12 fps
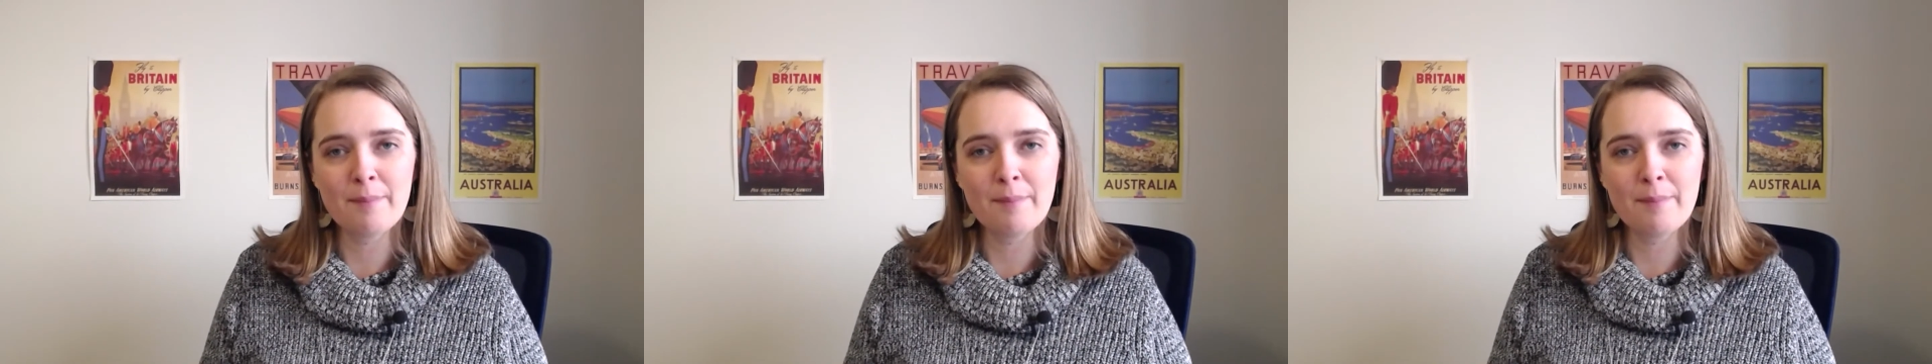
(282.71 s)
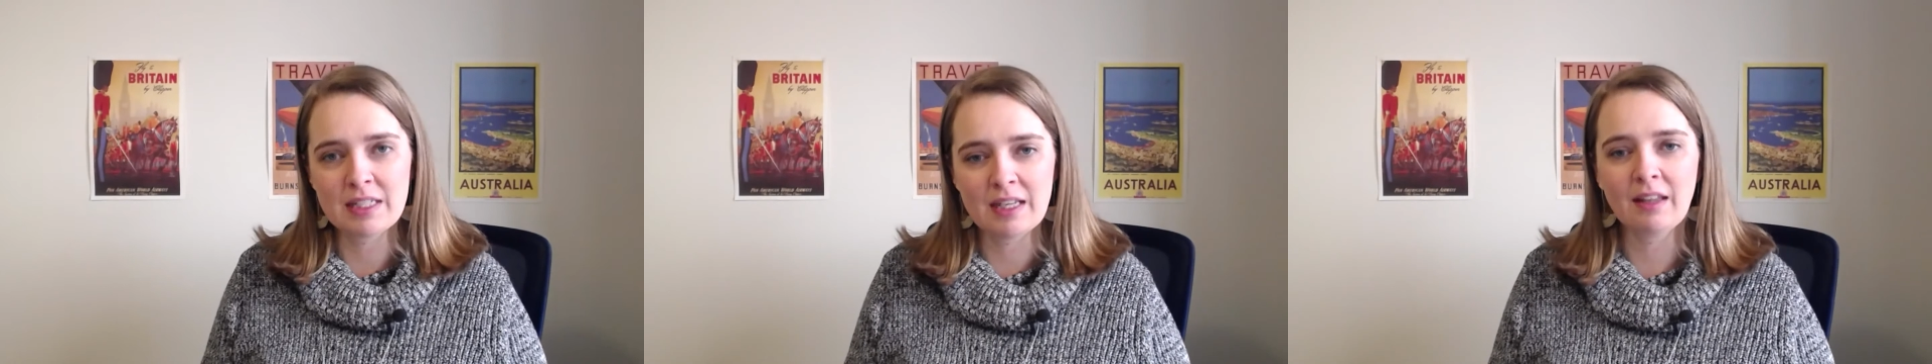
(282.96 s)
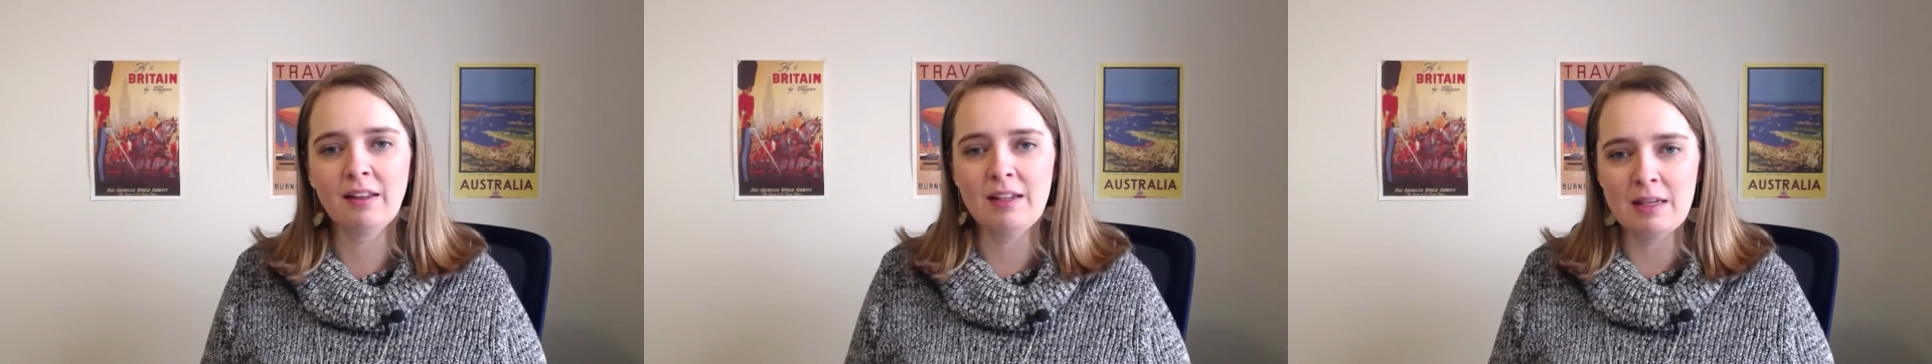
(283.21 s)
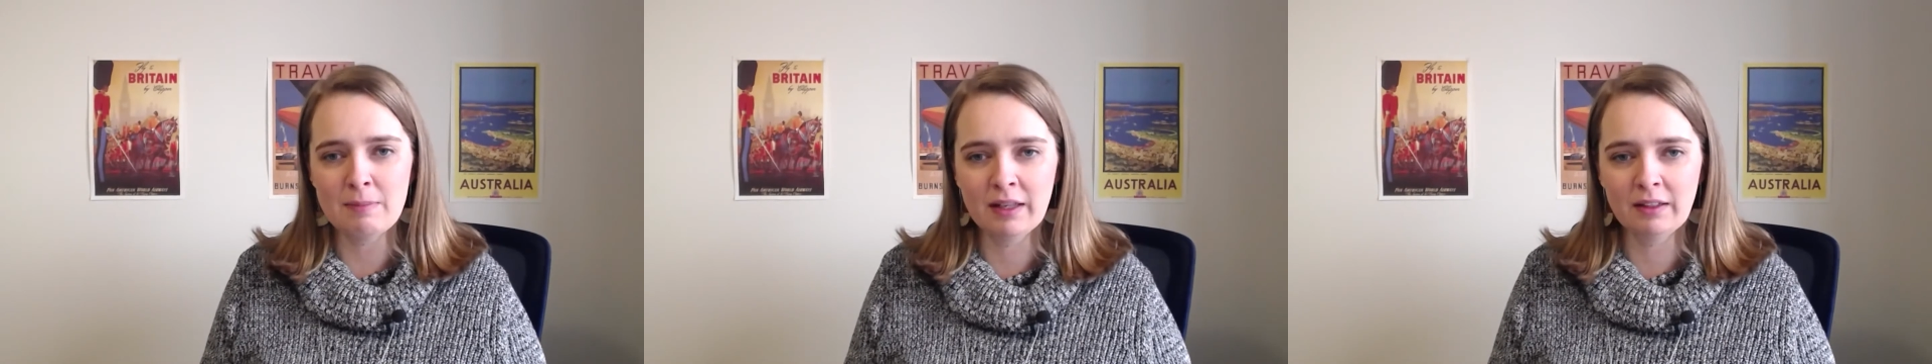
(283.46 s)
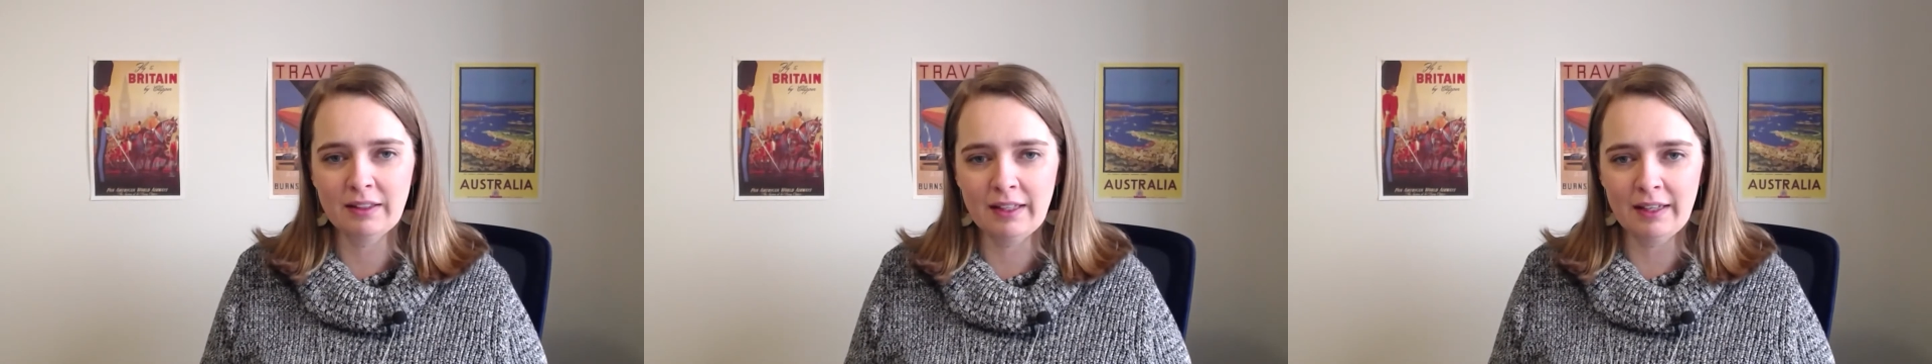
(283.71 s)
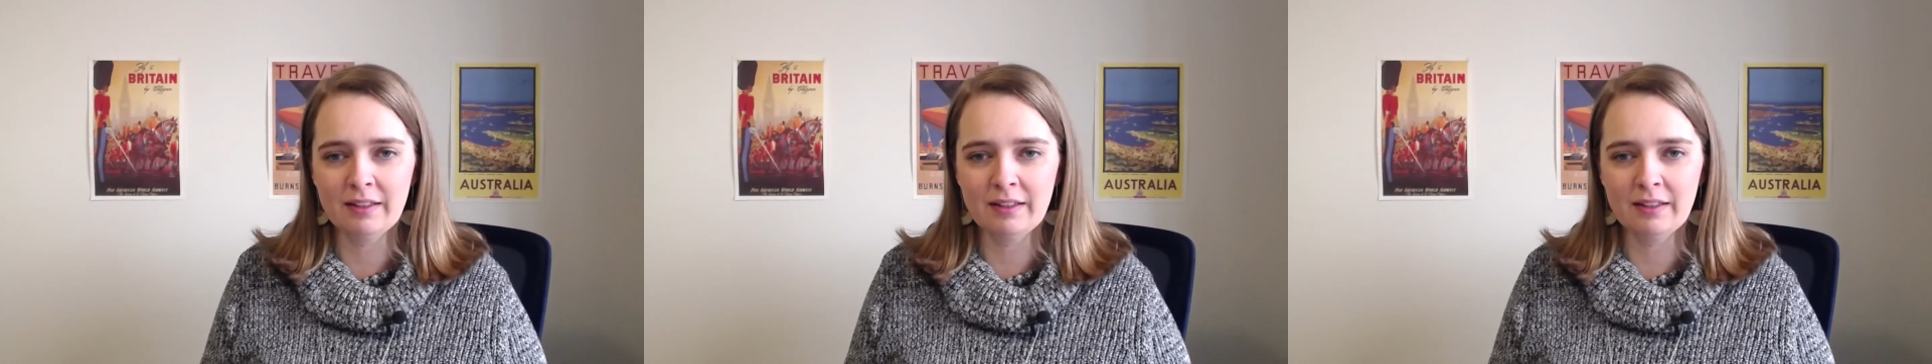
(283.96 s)
particular email
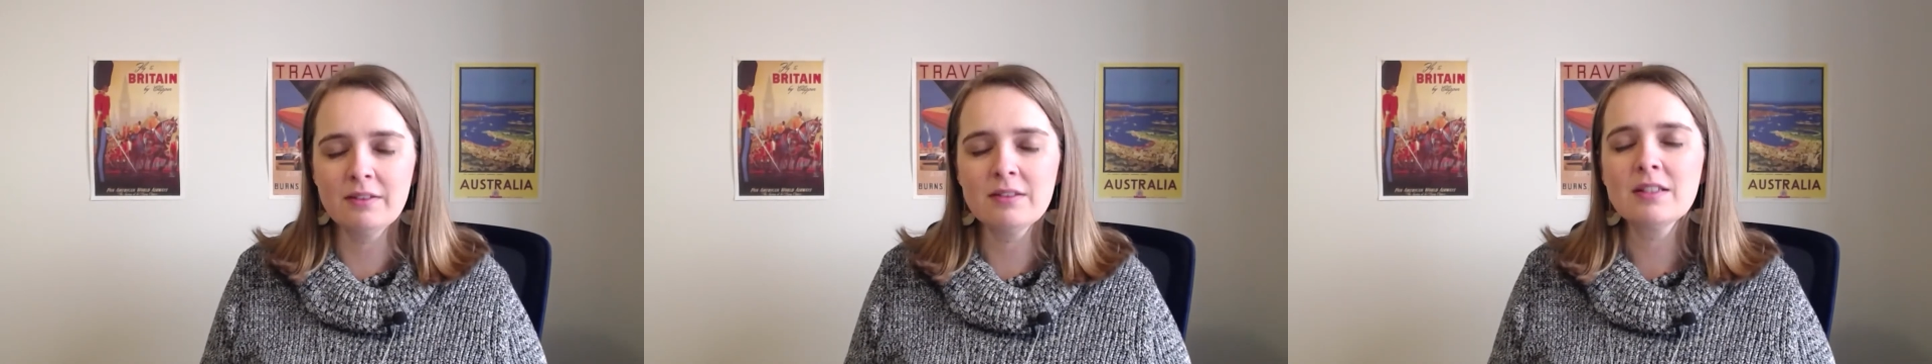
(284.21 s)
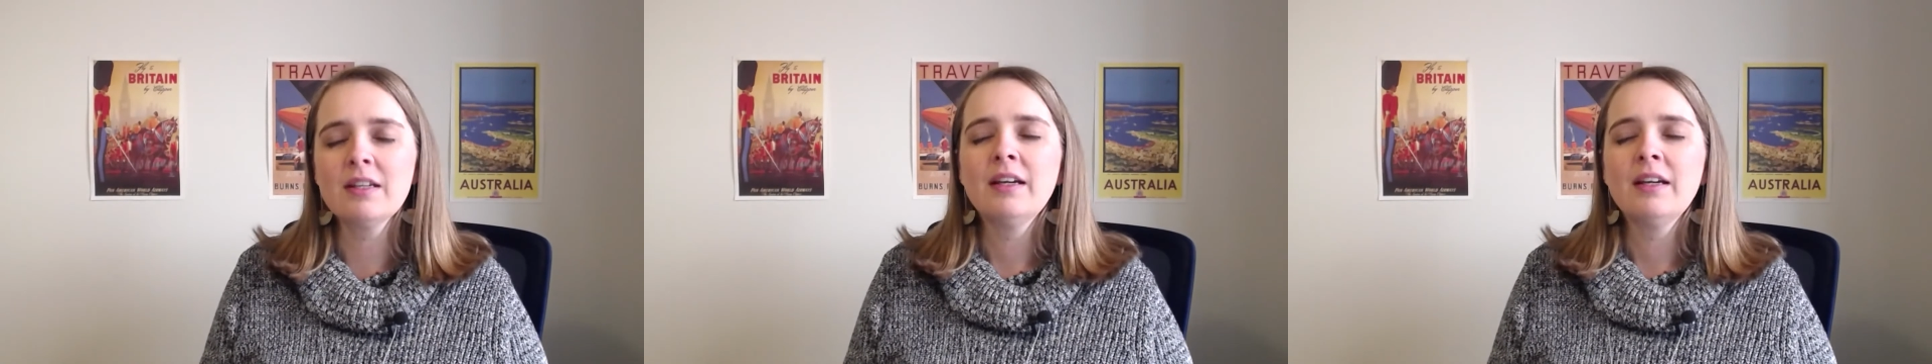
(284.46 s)
account,